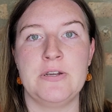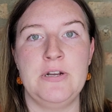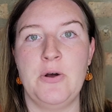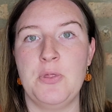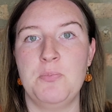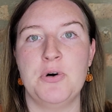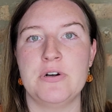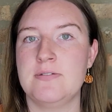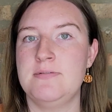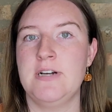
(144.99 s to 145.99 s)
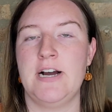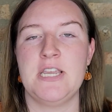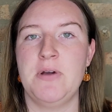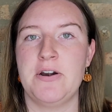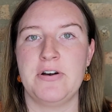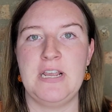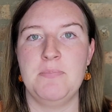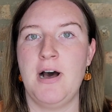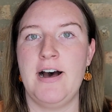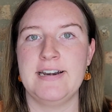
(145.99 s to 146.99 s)
the book, documentary,
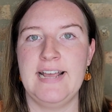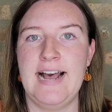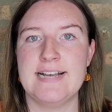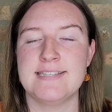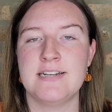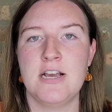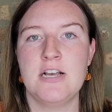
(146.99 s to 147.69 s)
podcast,